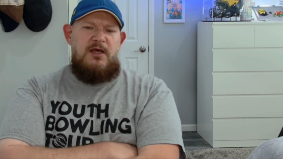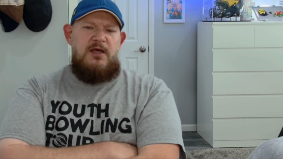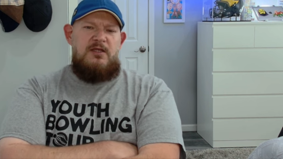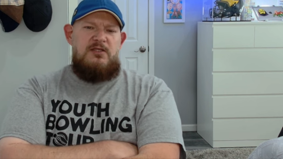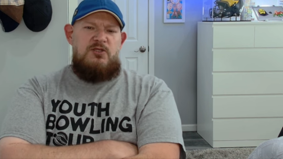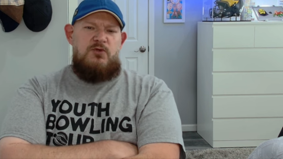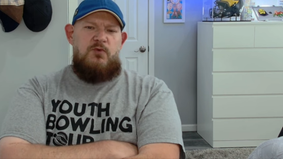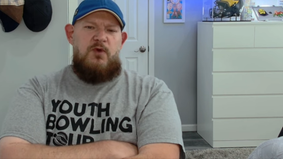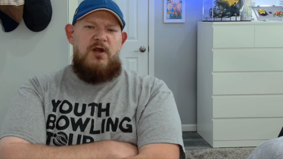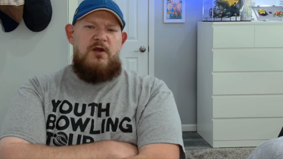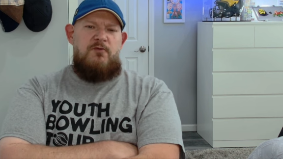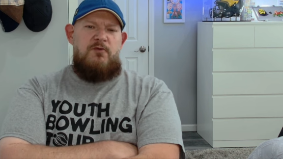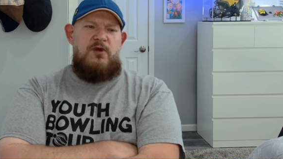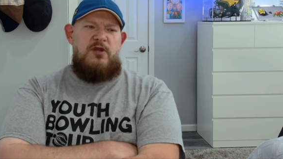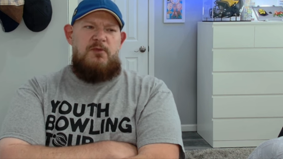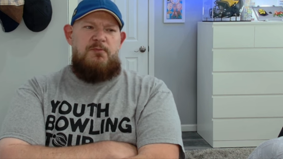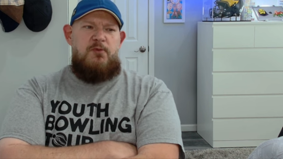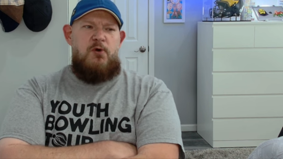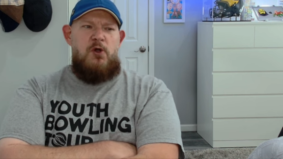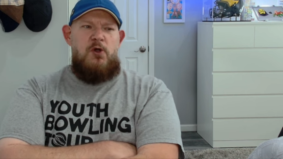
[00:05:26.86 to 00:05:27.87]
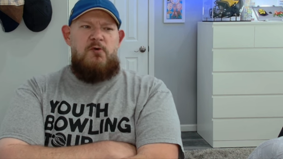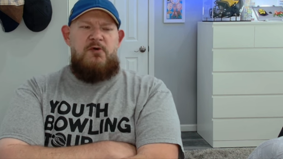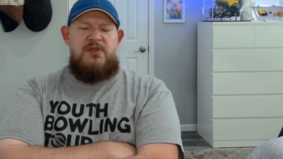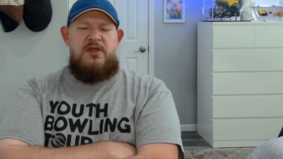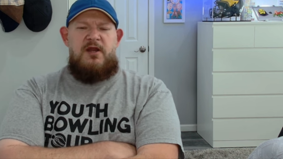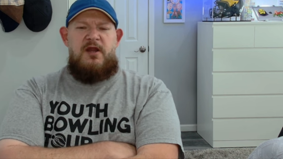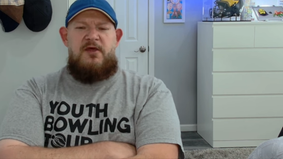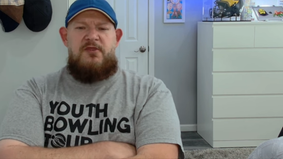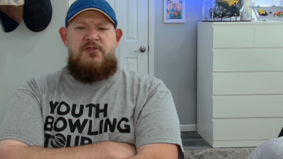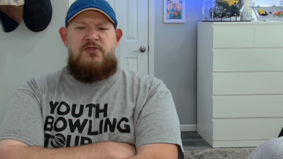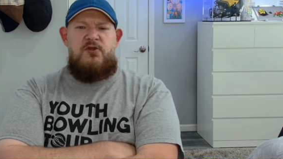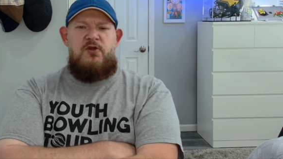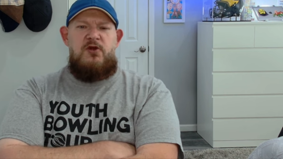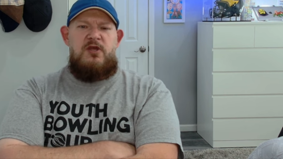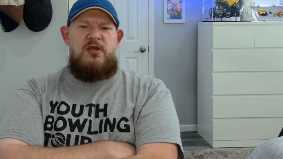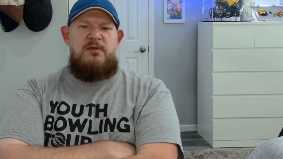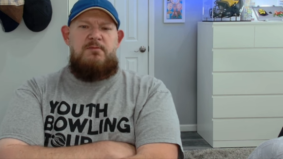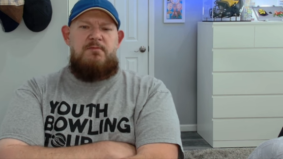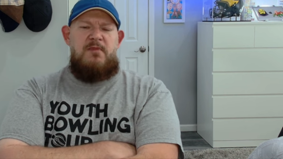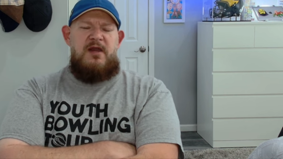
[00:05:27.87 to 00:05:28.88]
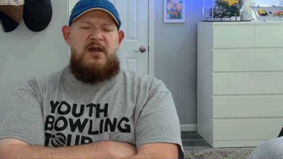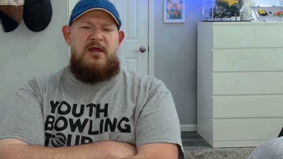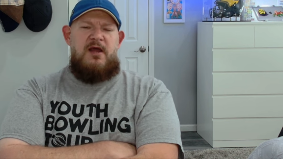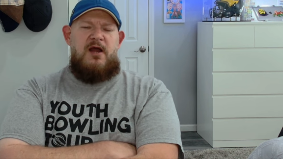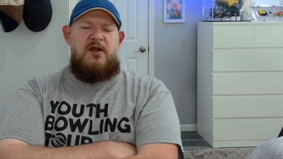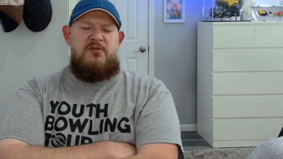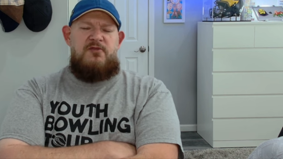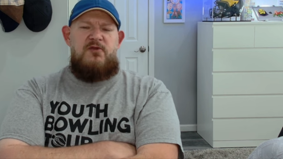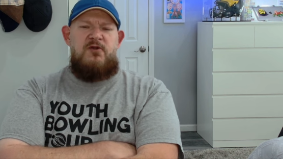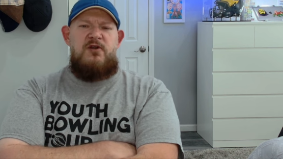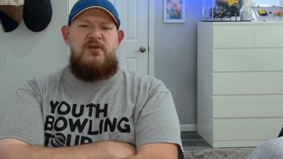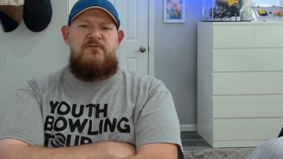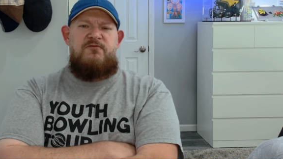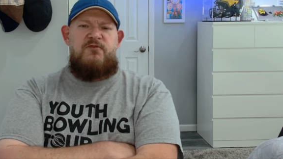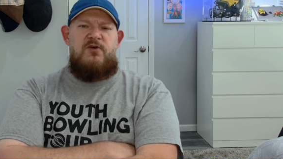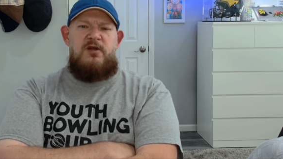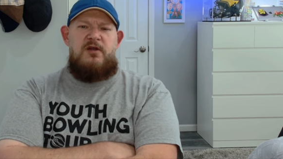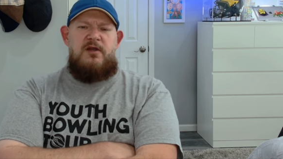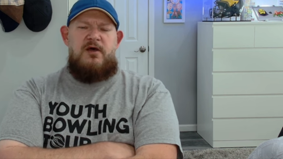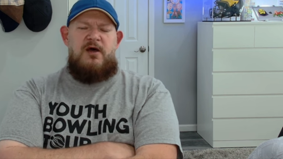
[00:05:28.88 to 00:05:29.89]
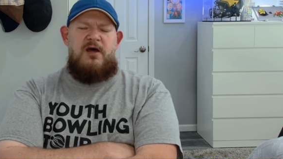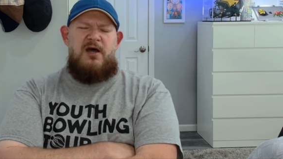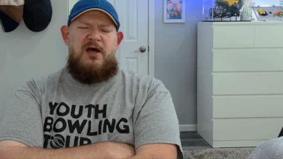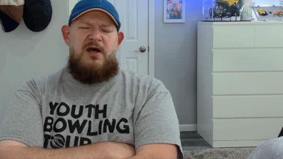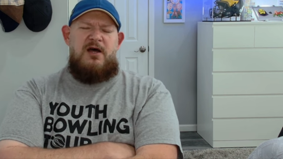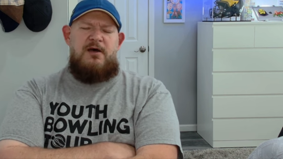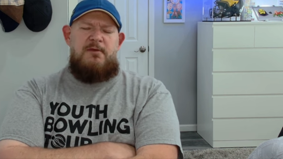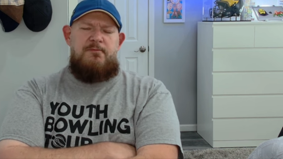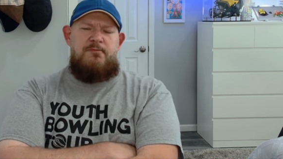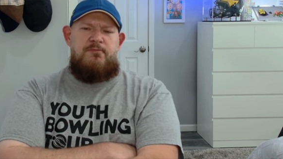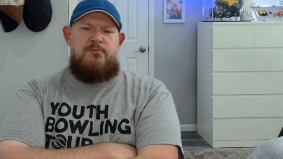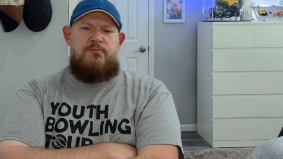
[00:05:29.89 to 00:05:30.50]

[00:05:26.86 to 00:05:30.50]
to where when you pull within a 30 minute or 30 foot